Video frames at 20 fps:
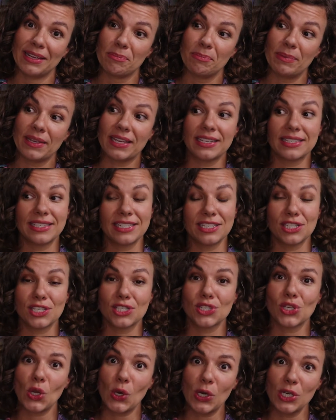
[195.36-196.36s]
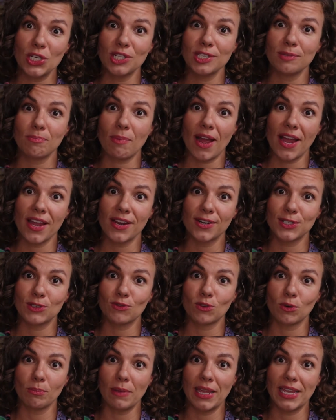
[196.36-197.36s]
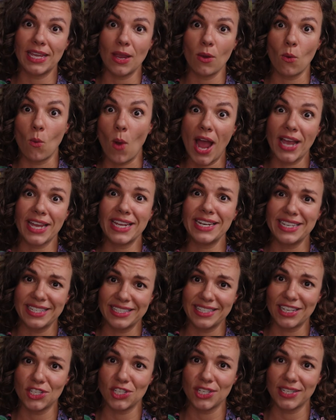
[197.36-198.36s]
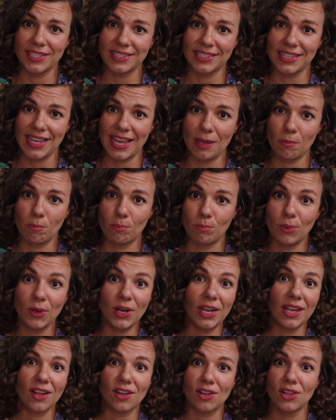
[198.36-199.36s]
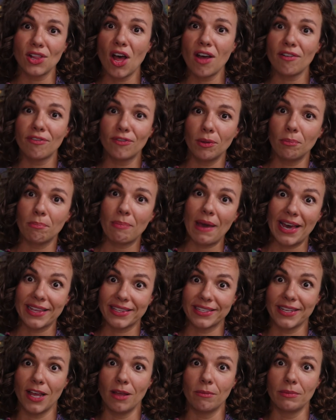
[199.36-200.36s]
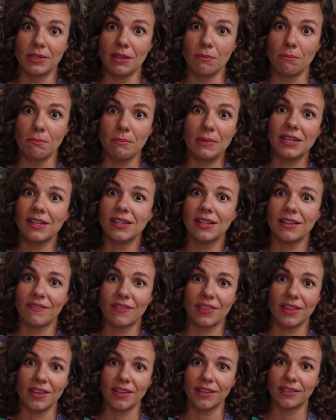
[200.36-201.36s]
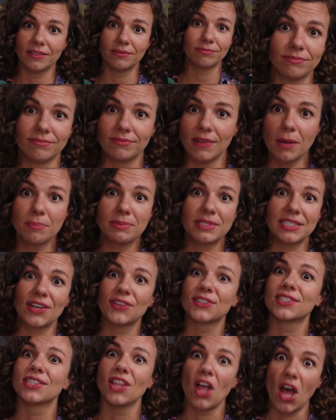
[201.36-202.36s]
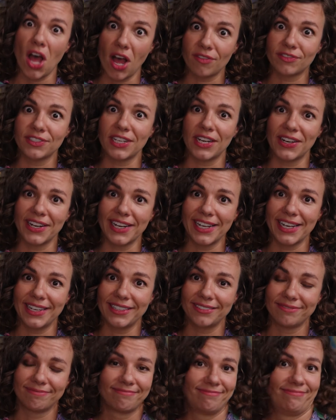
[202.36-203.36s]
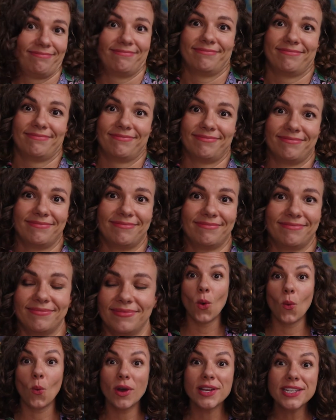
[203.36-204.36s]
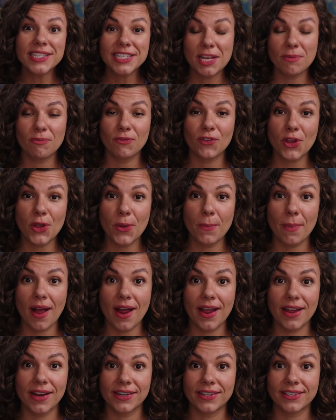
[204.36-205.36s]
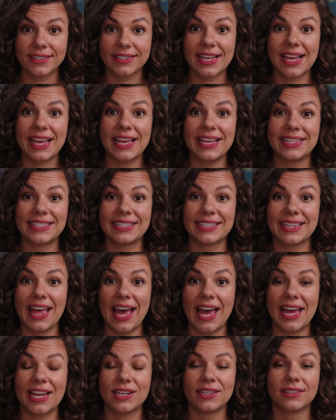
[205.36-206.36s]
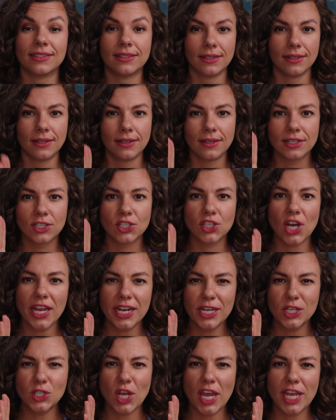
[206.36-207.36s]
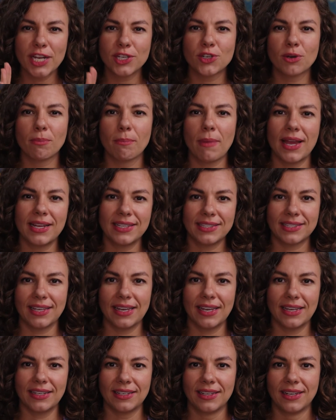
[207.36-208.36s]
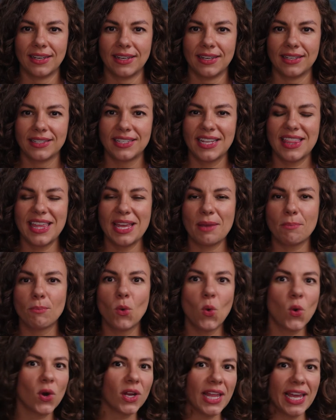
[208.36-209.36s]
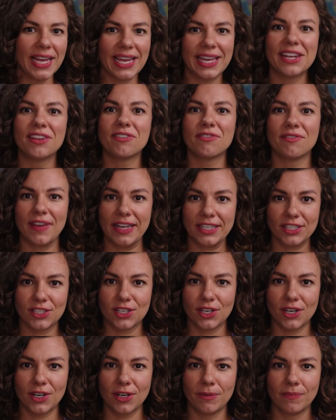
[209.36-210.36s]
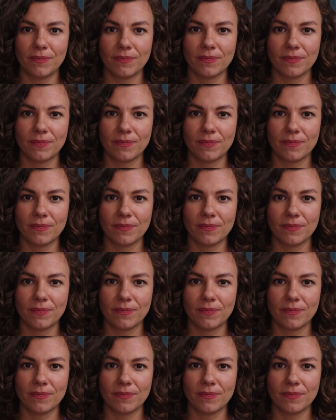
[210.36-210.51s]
because it discourages buyers from making wacky decisions like putting a clawfoot bathtub in the middle of the upstairs loft area. One tip for you buyers is that try to change your mindset to think more like an investor.